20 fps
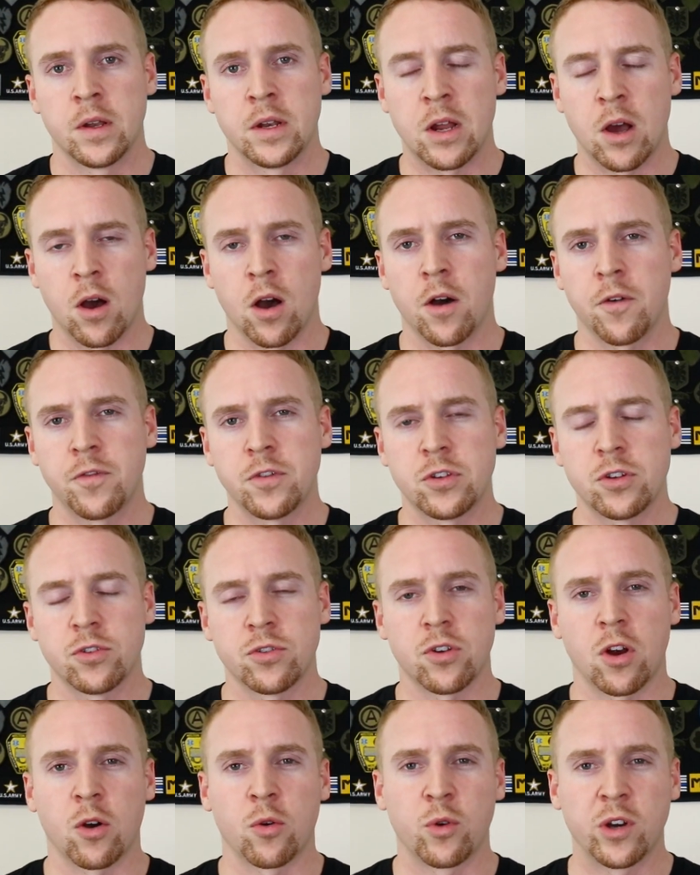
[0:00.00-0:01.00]
Now,
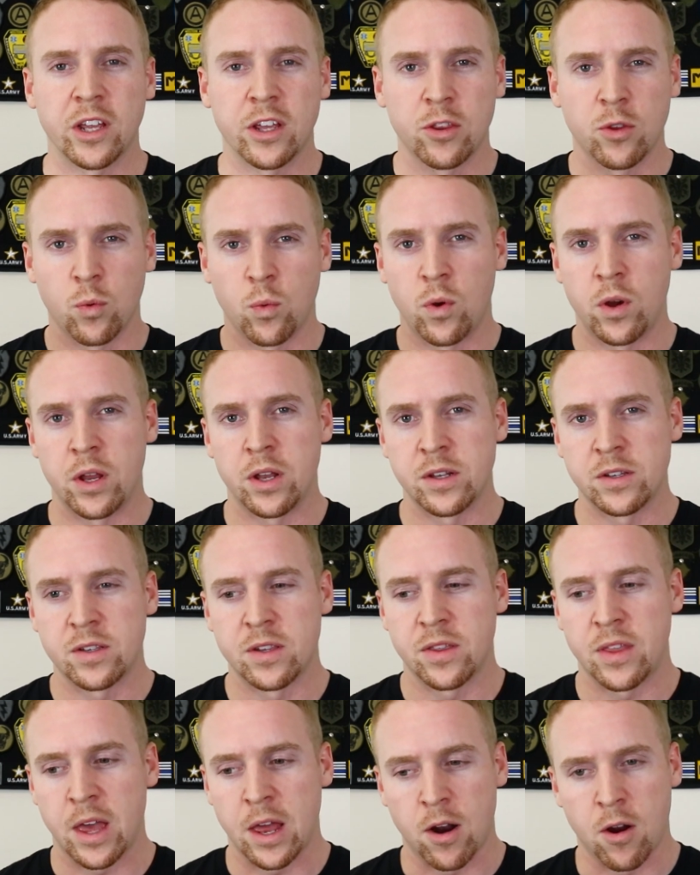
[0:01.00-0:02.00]
officers are really the ones
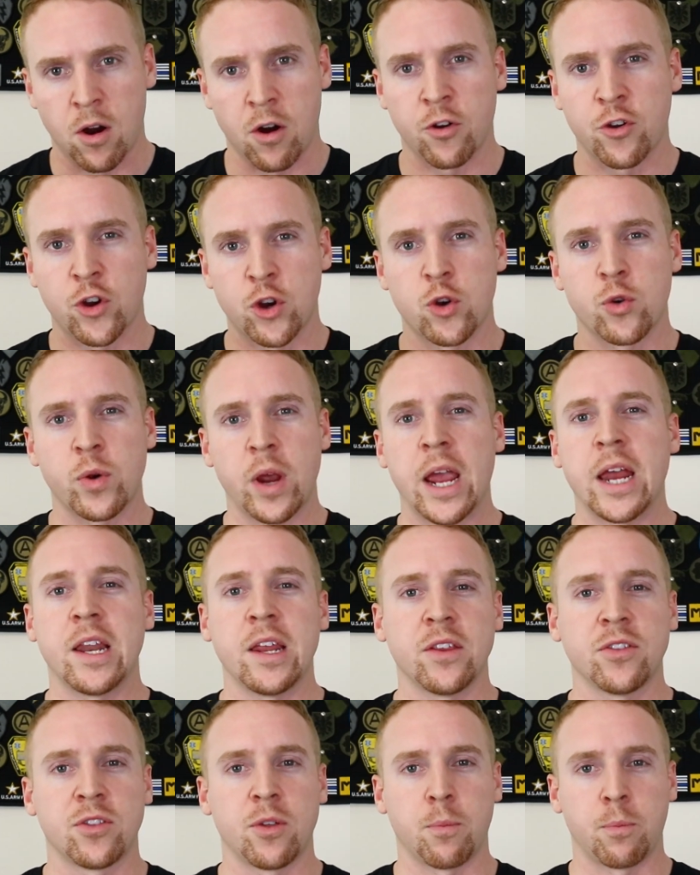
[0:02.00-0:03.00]
that are
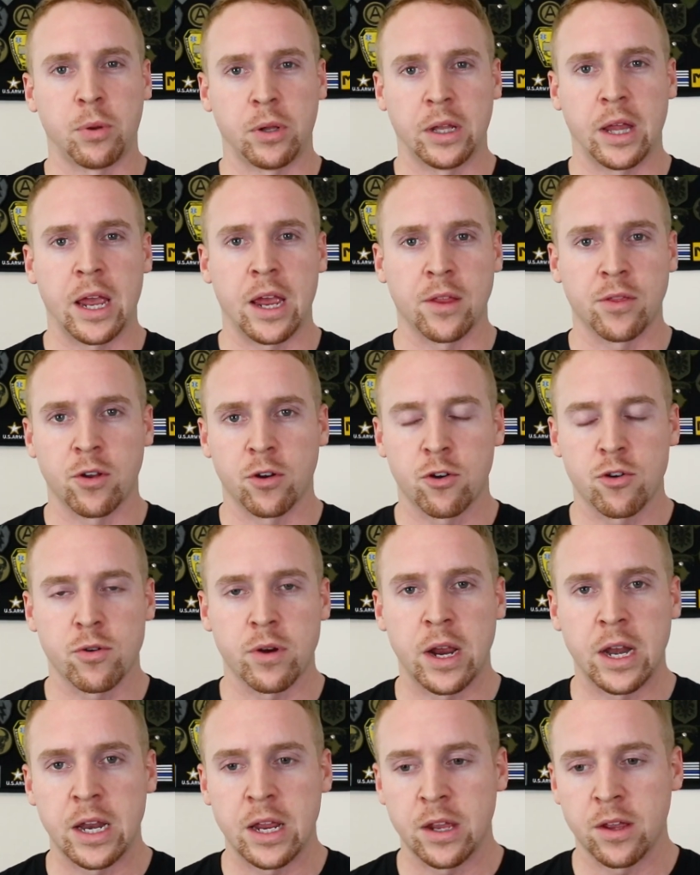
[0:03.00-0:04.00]
creating the plan. They're
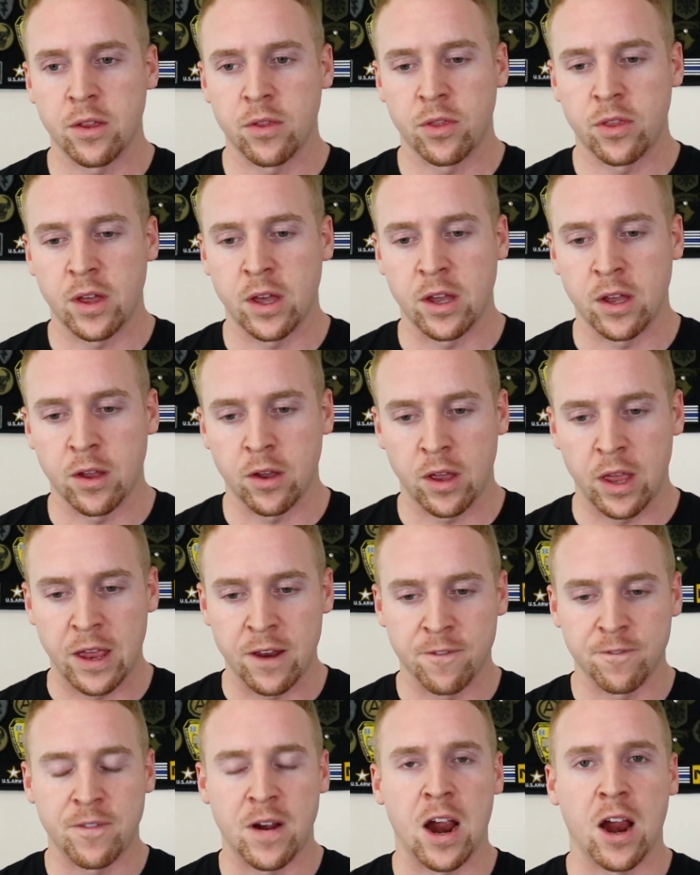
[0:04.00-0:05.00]
creating the
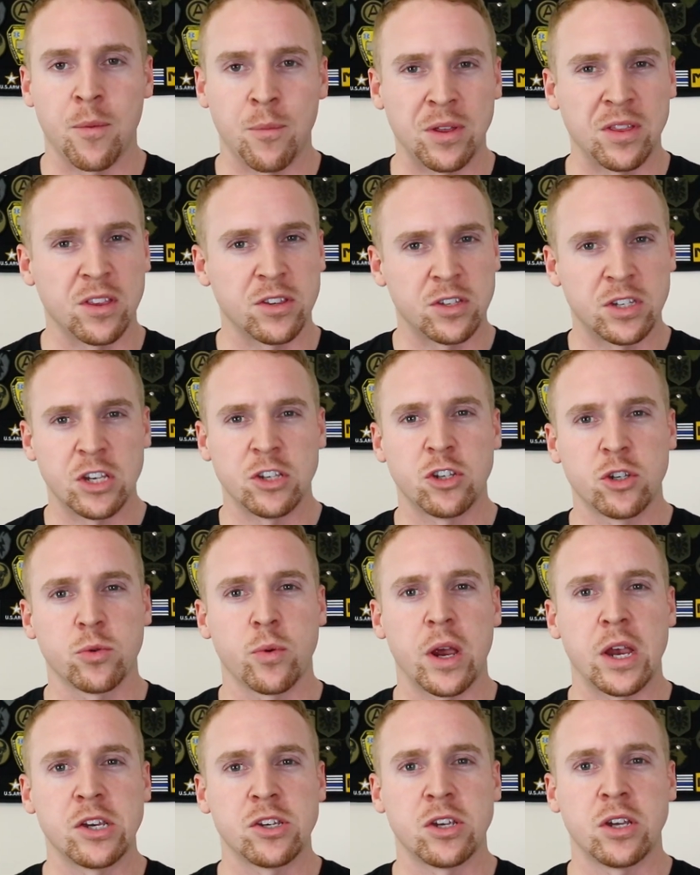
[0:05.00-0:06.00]
environment, the
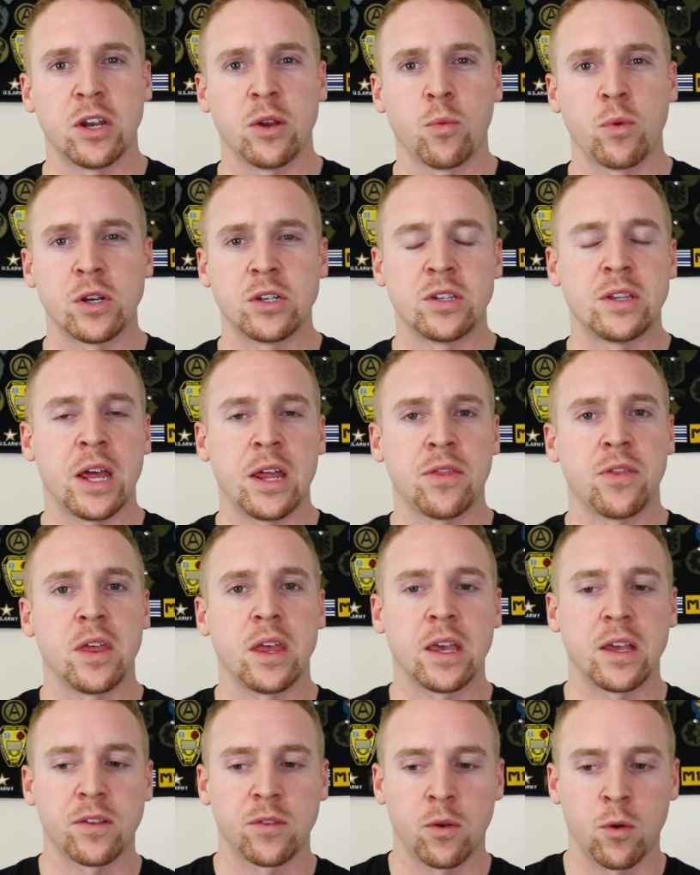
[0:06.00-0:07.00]
situation in which they
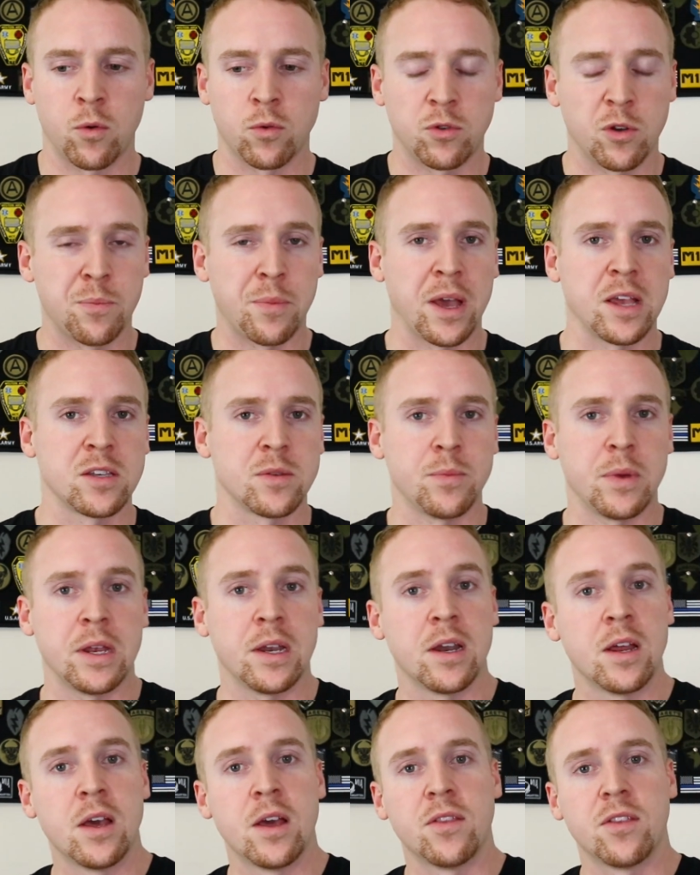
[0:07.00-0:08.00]
think is going to best
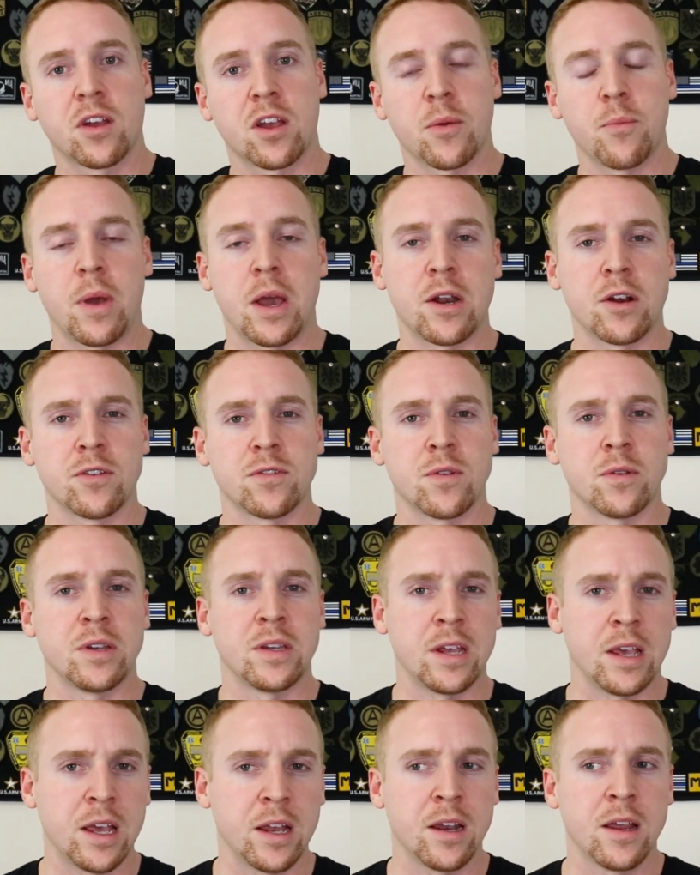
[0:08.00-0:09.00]
meet the commander's
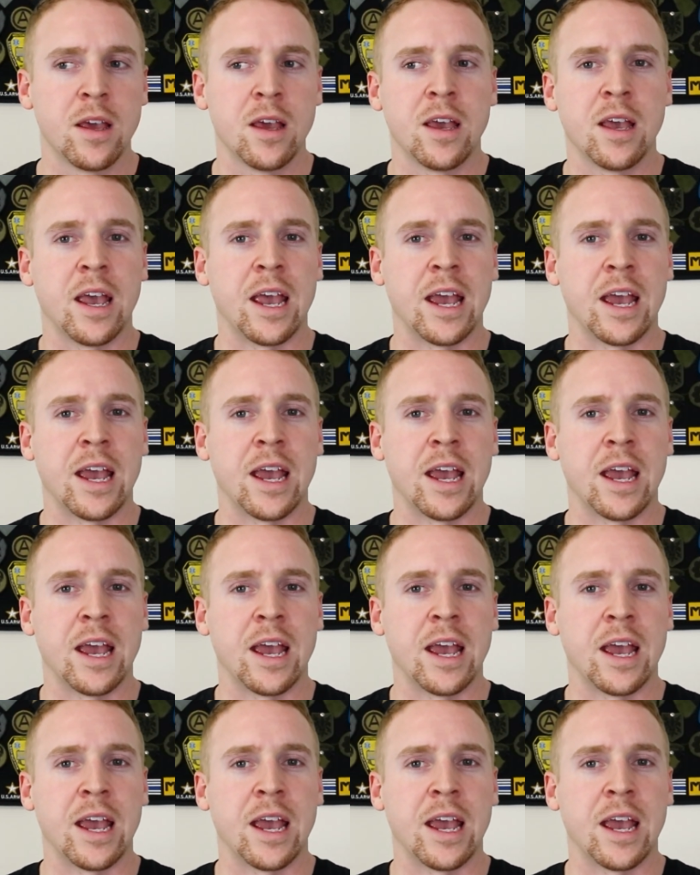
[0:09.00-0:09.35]
intent.